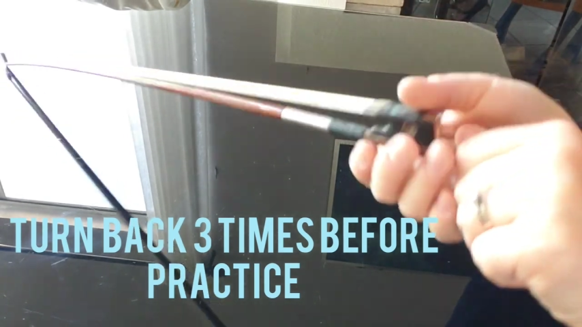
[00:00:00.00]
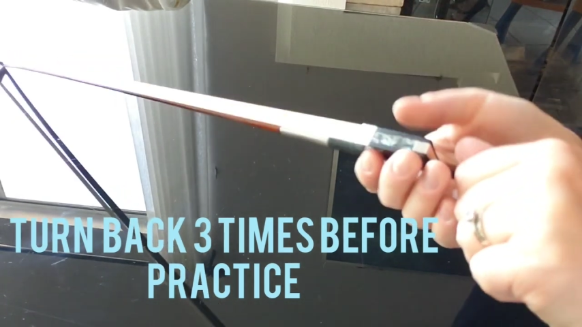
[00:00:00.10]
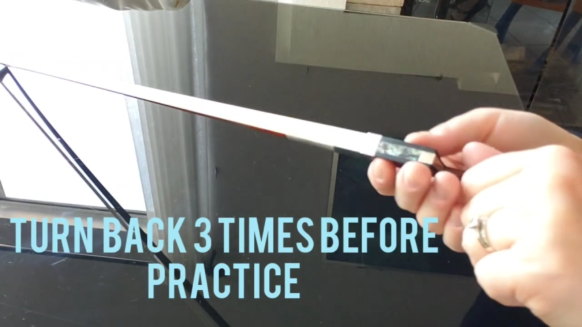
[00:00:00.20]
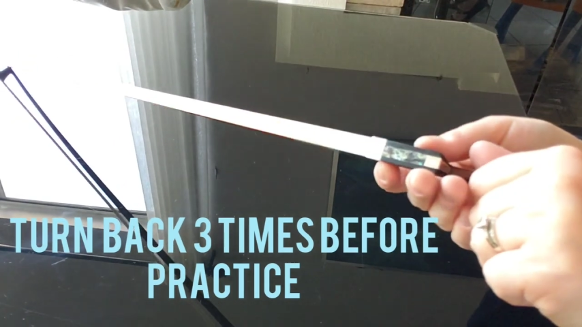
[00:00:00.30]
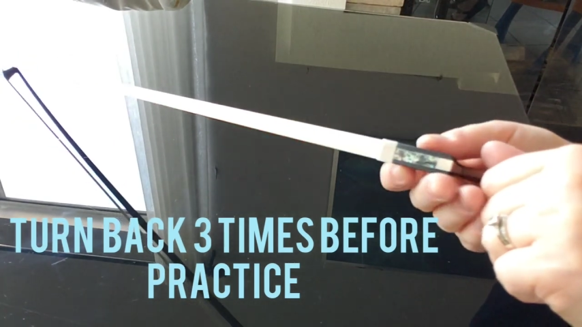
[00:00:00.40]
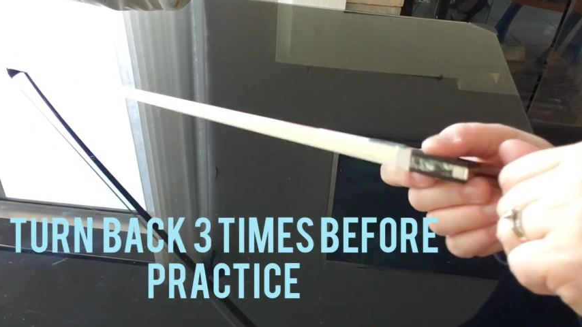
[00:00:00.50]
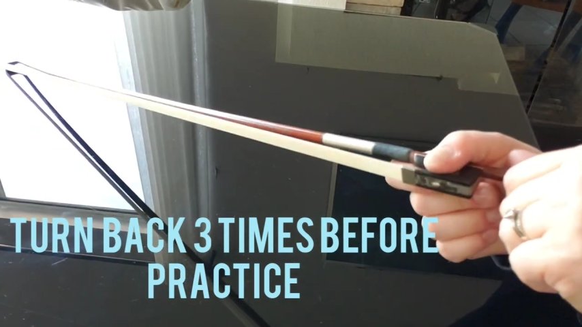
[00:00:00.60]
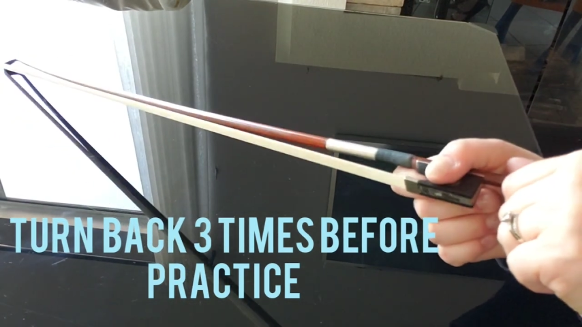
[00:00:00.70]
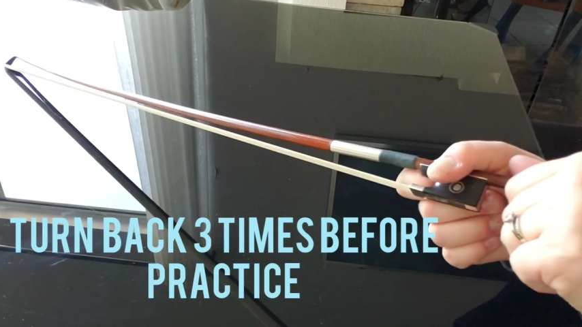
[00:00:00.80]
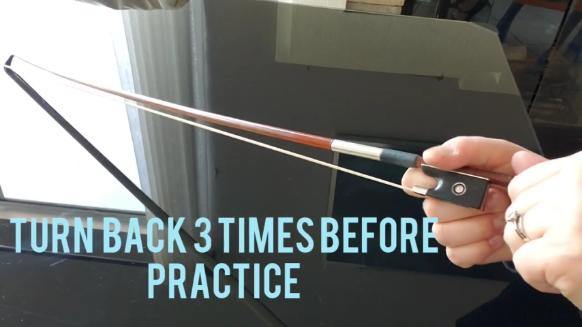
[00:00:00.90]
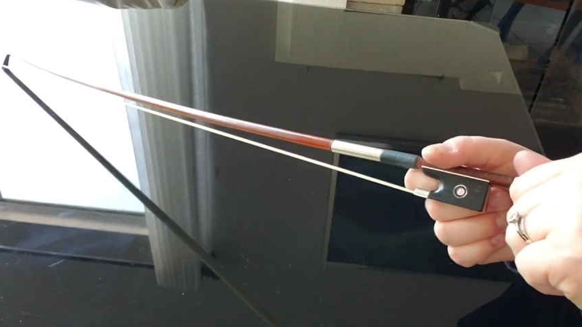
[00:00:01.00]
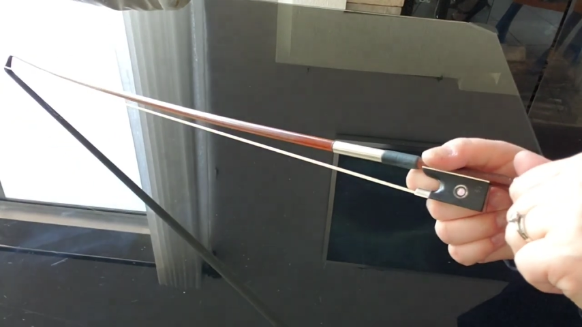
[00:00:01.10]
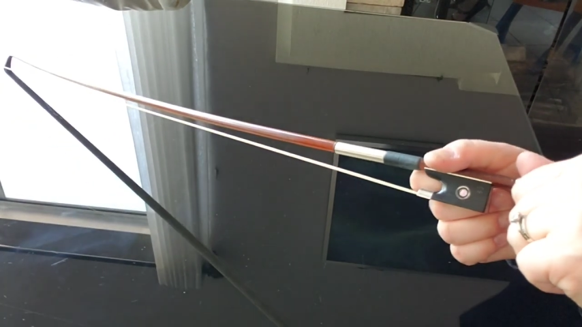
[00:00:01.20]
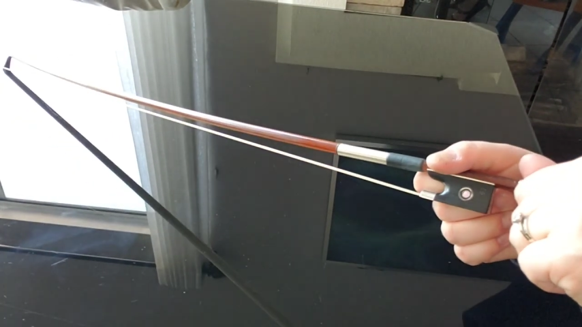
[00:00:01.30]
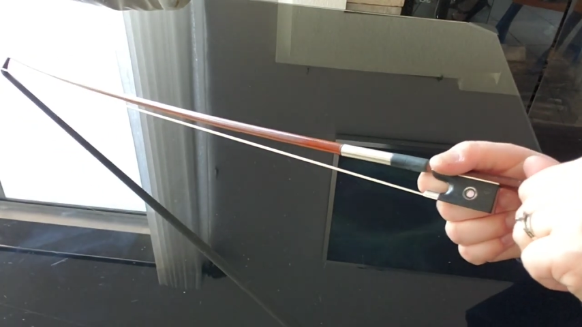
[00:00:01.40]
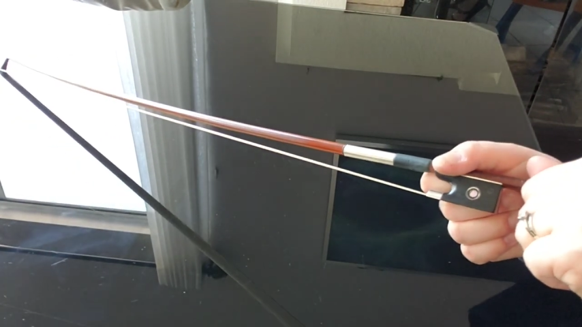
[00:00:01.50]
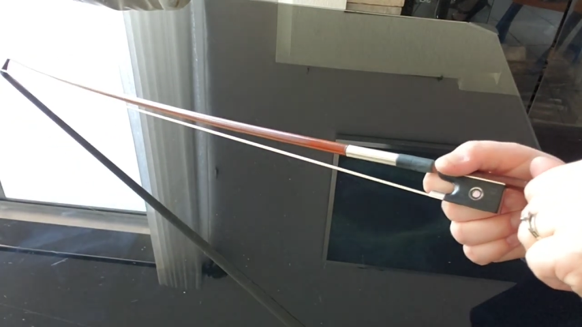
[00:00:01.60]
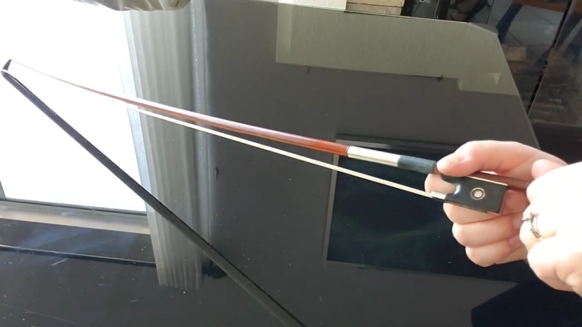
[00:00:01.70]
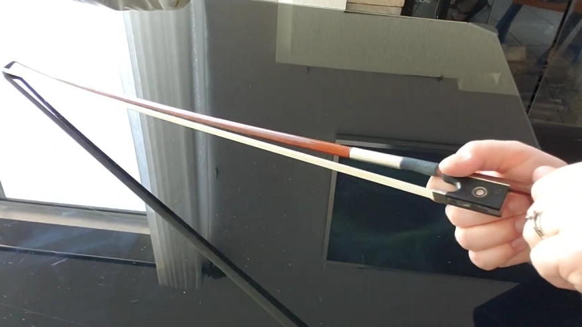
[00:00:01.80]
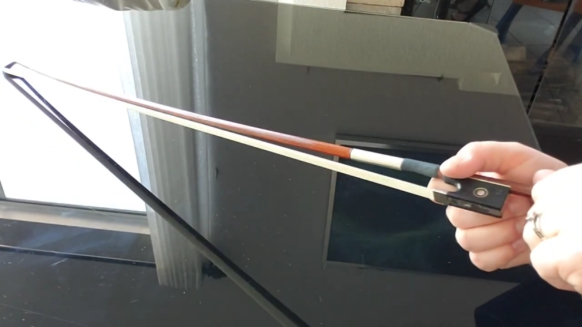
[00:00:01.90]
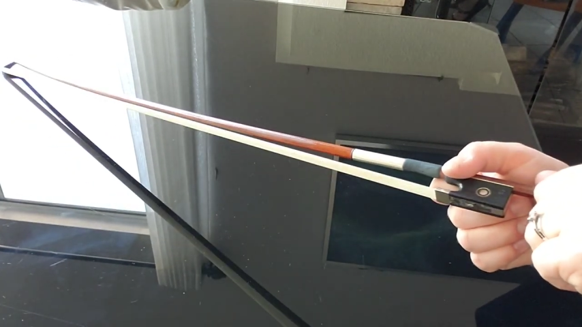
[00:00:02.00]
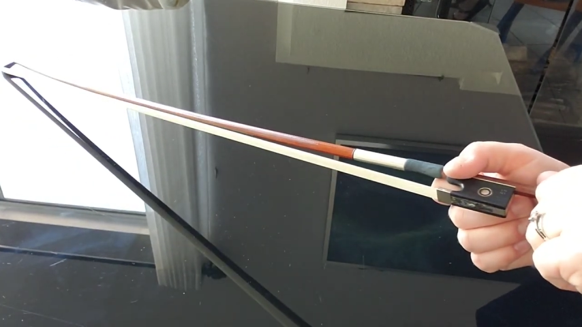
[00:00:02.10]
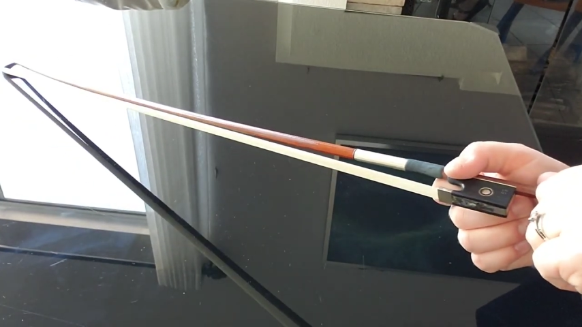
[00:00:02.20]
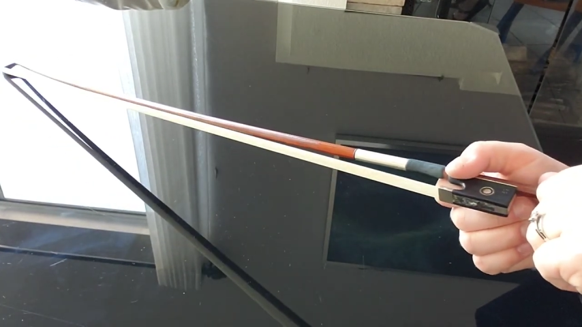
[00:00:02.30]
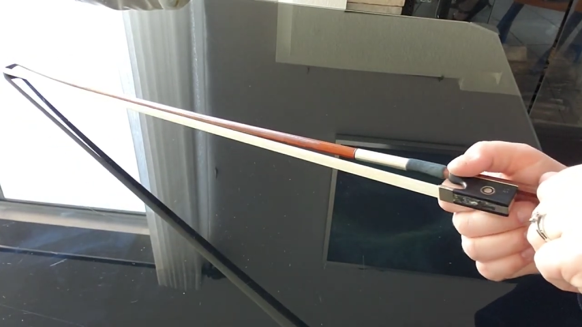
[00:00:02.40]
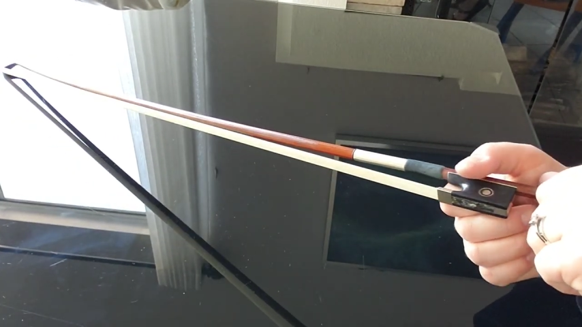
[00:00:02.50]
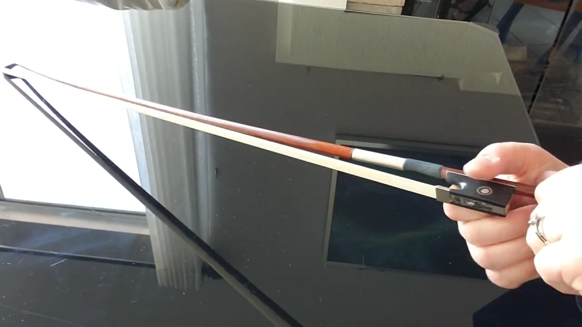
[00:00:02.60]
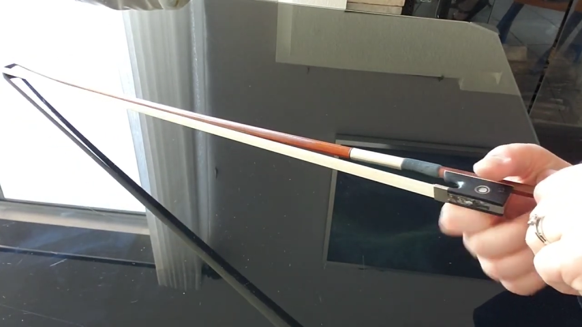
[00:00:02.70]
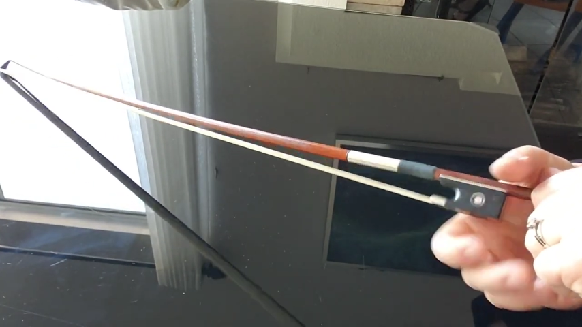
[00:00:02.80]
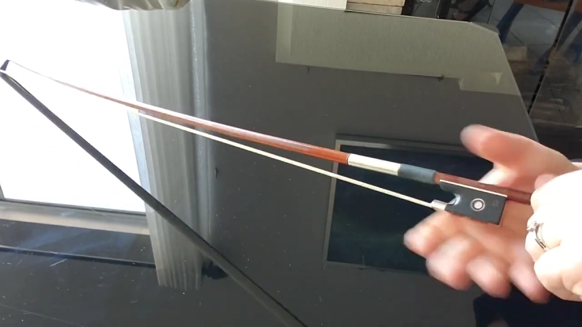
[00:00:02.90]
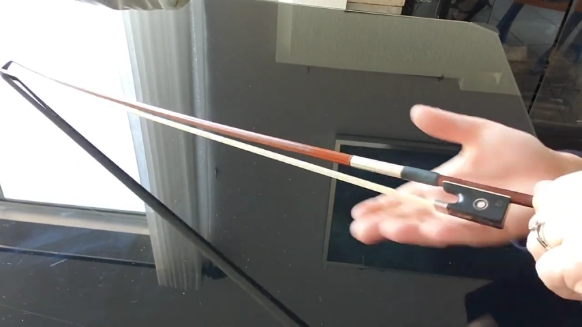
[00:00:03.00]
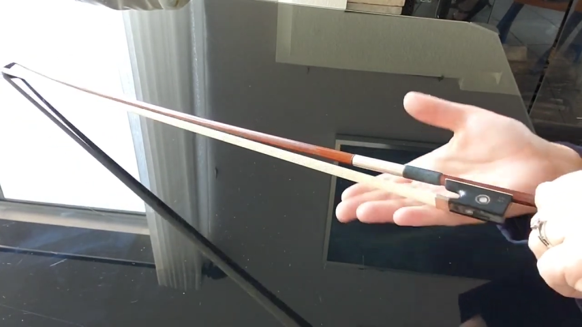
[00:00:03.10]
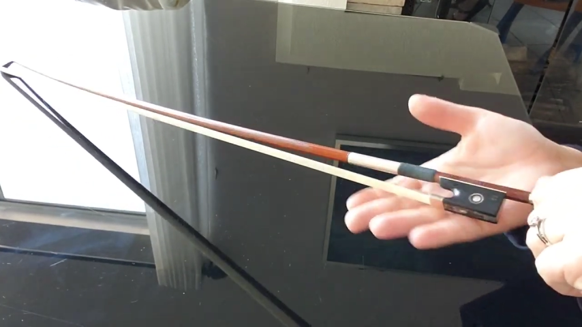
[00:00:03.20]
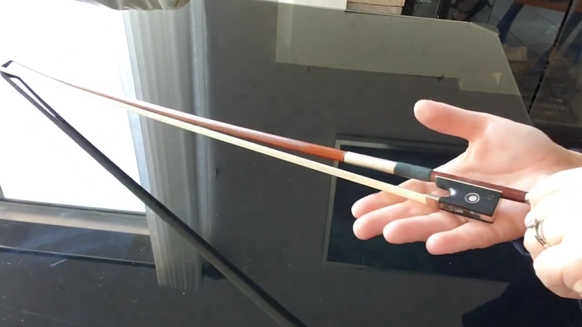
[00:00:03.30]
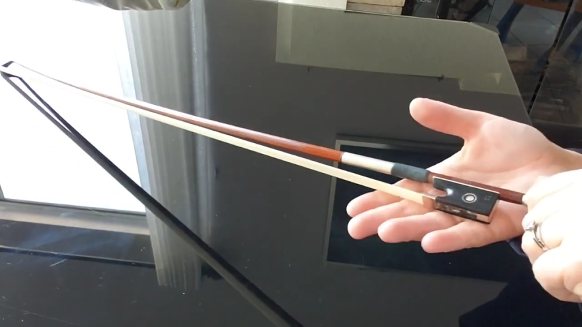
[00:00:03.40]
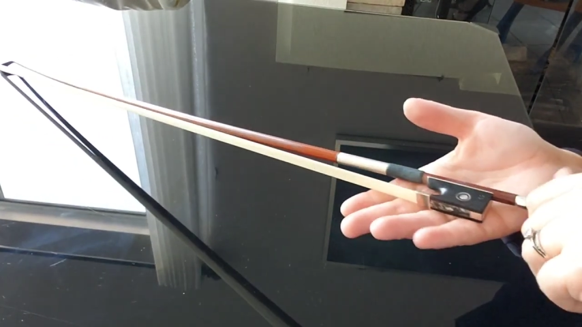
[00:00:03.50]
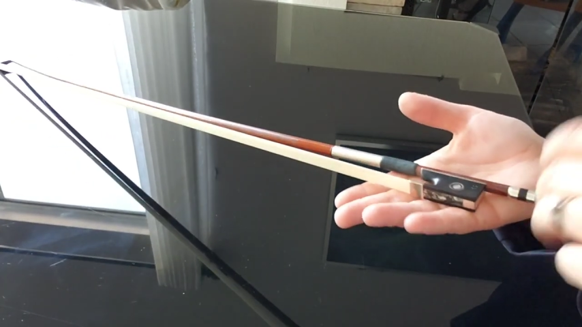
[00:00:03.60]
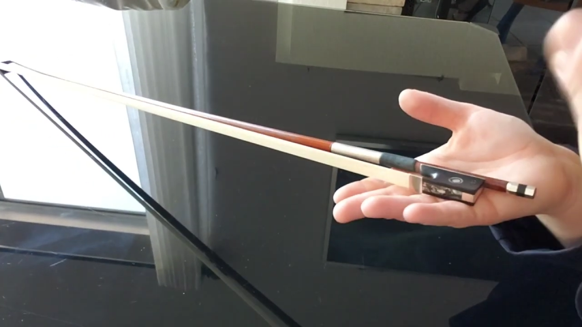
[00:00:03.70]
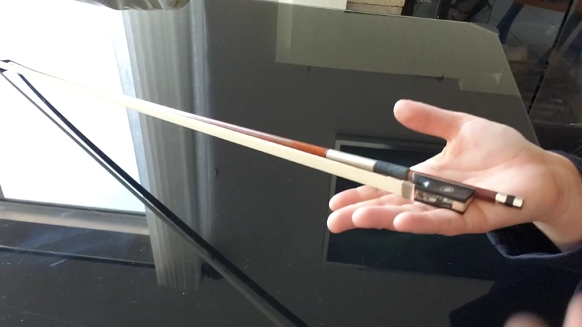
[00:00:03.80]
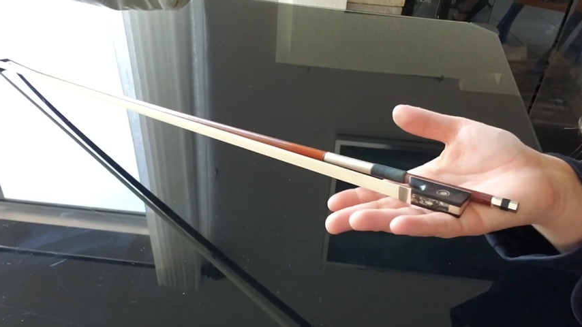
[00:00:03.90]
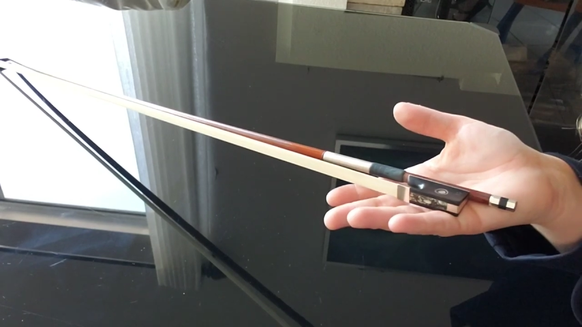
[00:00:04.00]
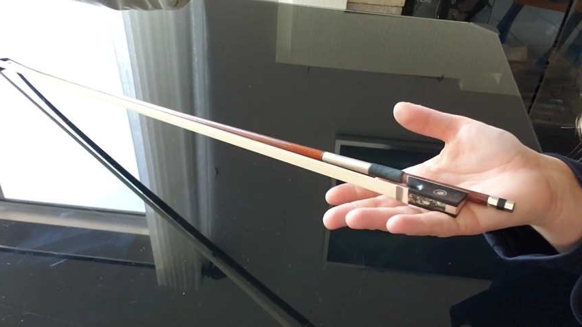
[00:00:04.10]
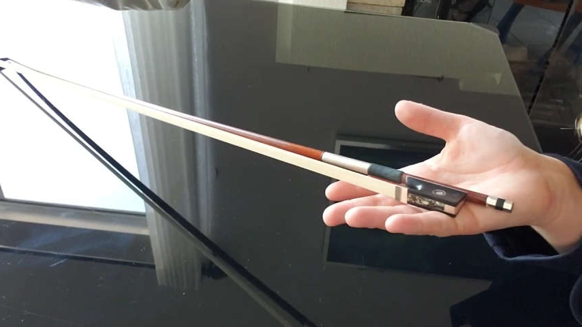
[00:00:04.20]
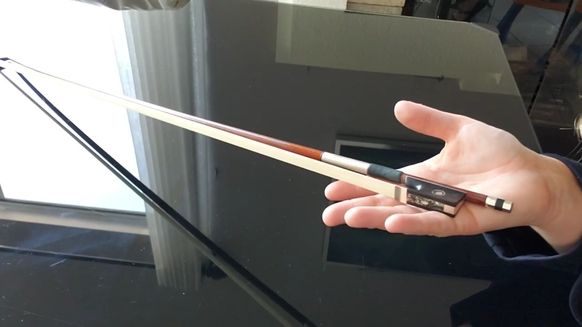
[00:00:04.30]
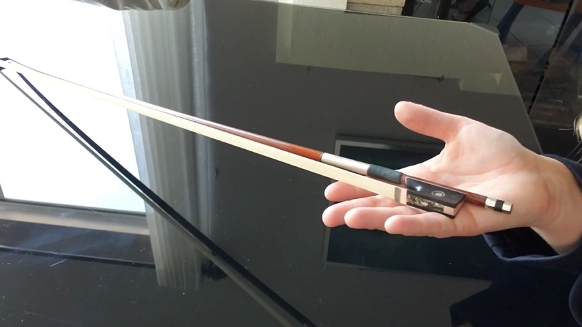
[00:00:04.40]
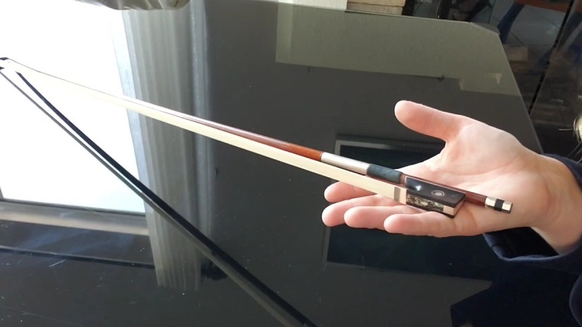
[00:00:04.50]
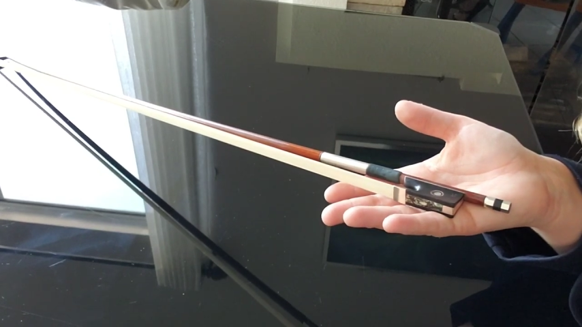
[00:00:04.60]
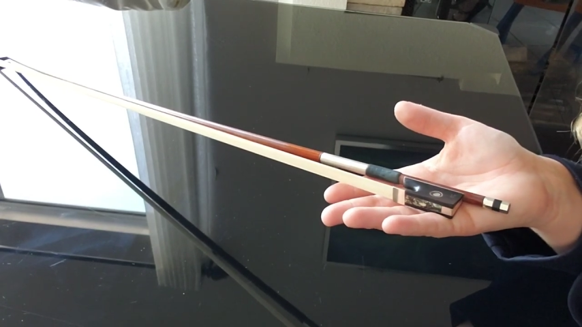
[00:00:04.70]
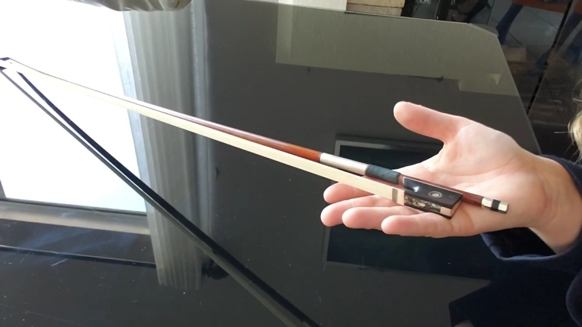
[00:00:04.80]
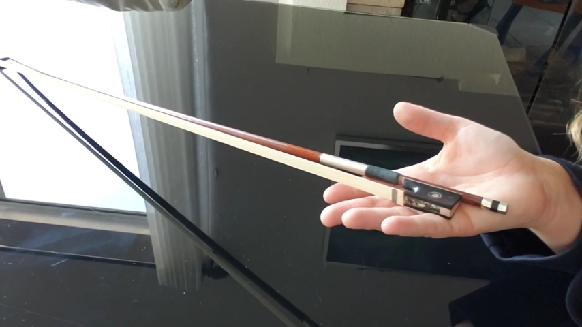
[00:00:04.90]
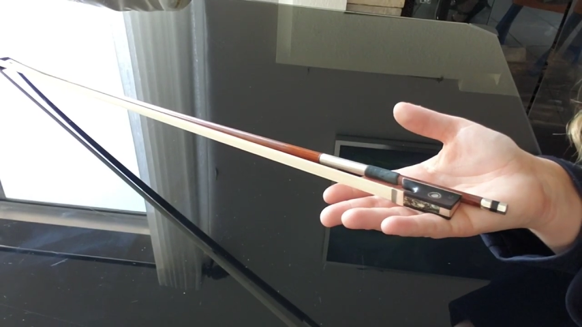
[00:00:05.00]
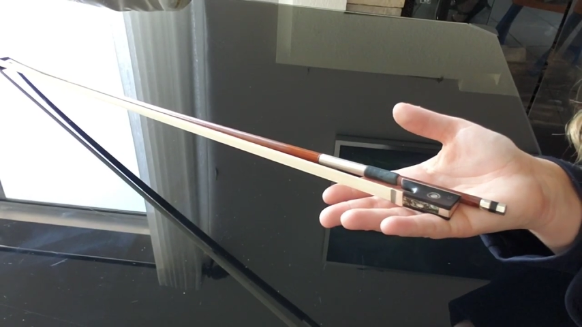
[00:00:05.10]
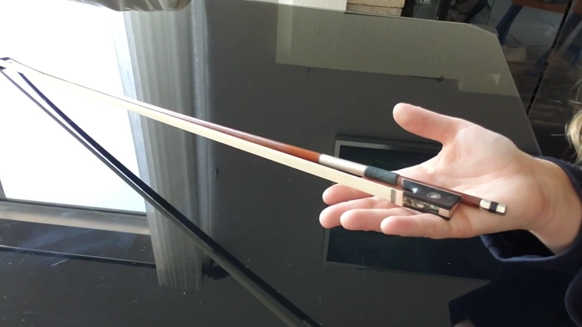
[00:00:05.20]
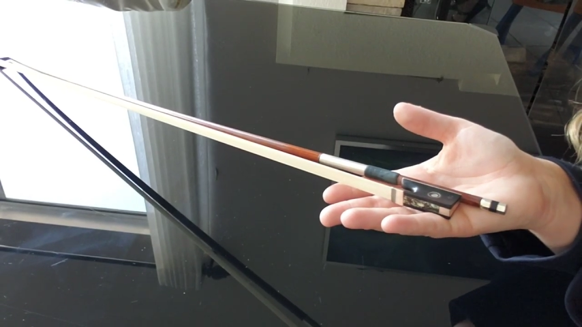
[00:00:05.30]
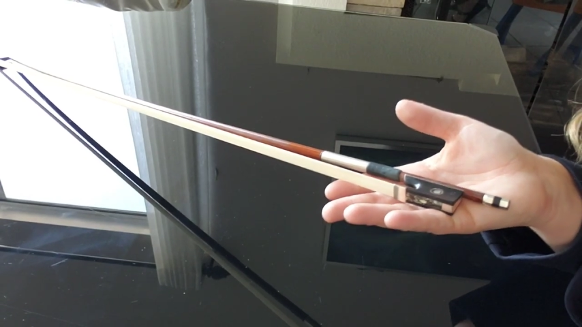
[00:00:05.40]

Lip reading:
(no speaker visible)